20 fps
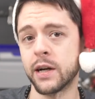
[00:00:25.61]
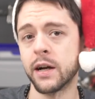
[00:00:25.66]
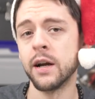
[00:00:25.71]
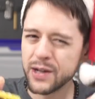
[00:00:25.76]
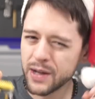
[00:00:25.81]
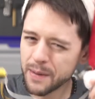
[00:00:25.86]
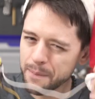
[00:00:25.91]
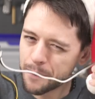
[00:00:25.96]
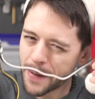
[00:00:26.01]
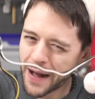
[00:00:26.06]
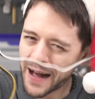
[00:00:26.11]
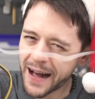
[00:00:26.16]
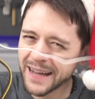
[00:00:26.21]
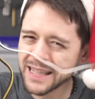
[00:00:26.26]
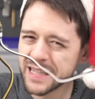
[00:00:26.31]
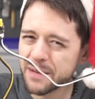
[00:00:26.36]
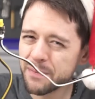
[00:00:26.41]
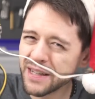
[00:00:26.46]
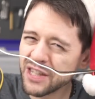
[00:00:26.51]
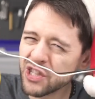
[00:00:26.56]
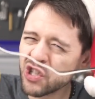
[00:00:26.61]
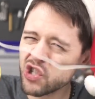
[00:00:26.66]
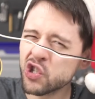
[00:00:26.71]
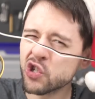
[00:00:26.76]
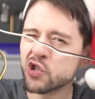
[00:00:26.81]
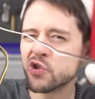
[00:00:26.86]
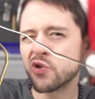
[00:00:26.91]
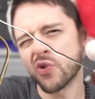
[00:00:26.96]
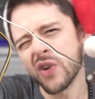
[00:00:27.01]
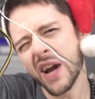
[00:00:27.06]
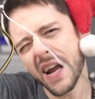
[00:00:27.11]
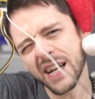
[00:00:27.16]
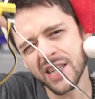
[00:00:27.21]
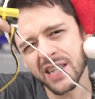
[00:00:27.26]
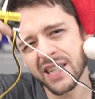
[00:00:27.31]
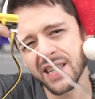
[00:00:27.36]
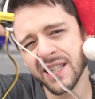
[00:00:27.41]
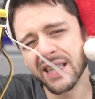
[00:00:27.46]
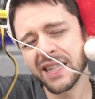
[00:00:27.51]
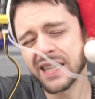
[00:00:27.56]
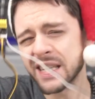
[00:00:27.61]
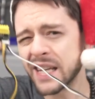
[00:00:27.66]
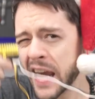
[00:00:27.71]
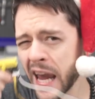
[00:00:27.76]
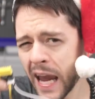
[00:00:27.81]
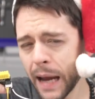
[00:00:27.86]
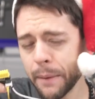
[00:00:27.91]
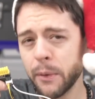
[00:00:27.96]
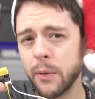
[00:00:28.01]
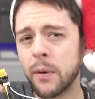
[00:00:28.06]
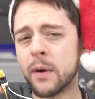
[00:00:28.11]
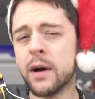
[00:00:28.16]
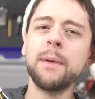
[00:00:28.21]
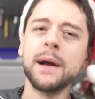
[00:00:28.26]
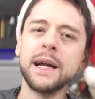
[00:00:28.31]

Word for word: You can possibly stretch this cable,